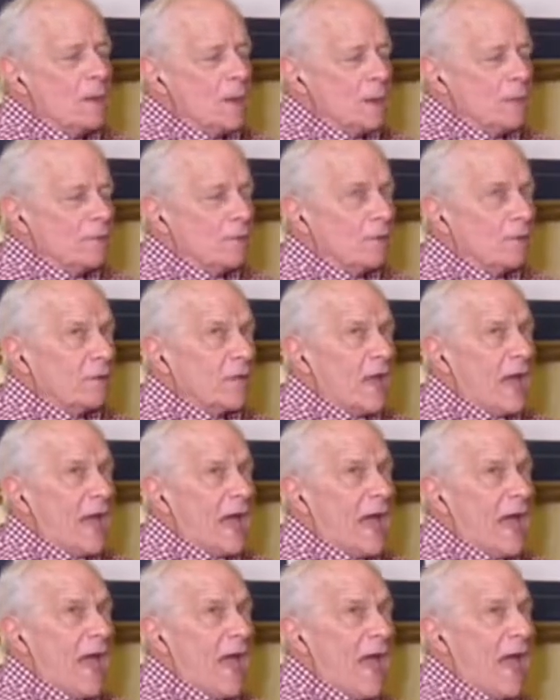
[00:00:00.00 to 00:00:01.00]
in the
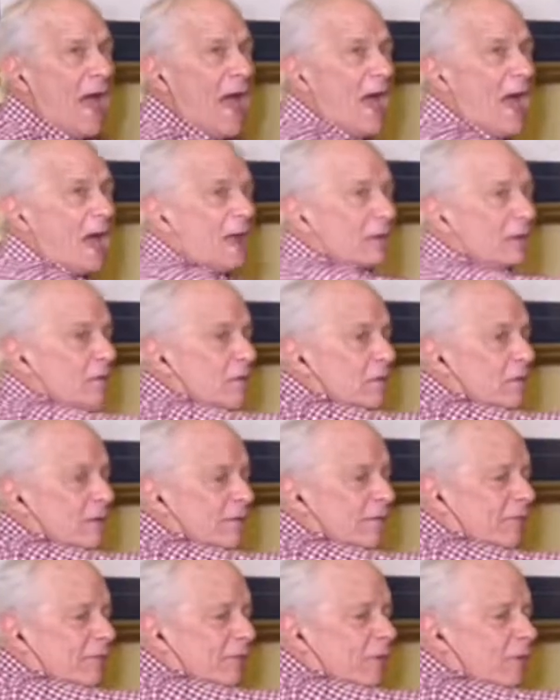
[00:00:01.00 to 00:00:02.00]
land
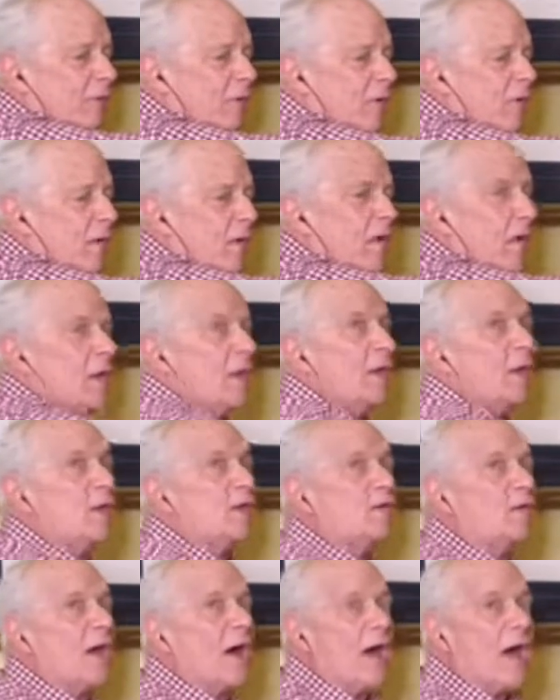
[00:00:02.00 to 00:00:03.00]
of the
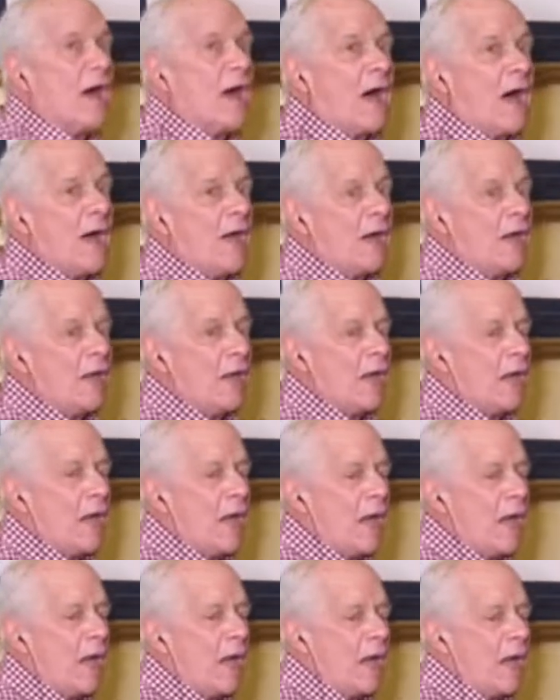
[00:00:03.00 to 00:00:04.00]
great I
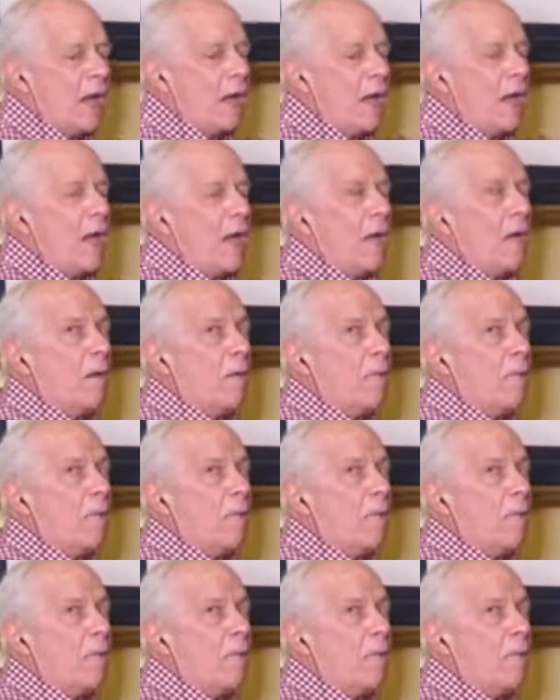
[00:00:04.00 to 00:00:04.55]
am.